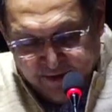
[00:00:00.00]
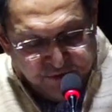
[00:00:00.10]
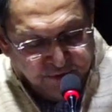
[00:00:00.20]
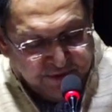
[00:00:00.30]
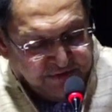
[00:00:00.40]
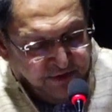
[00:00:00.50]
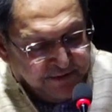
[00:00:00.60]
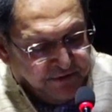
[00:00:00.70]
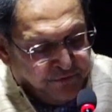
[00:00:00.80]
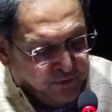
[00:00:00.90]
So this will be
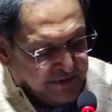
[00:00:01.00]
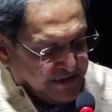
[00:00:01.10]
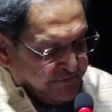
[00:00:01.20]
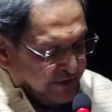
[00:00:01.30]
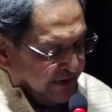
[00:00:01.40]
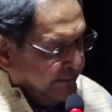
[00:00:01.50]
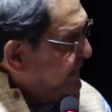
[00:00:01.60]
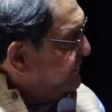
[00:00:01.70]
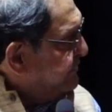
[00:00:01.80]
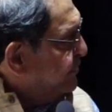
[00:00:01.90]
the focus for the
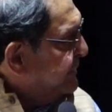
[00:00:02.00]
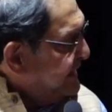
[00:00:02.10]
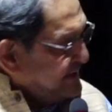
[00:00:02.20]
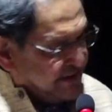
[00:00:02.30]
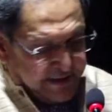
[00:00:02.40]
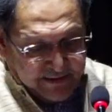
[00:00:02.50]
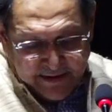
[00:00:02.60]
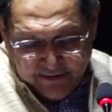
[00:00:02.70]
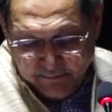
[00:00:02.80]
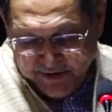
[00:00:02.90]
remaining few minutes that
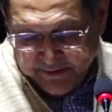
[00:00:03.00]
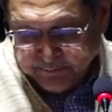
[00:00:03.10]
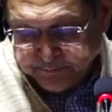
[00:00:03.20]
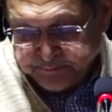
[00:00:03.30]
I'll be here.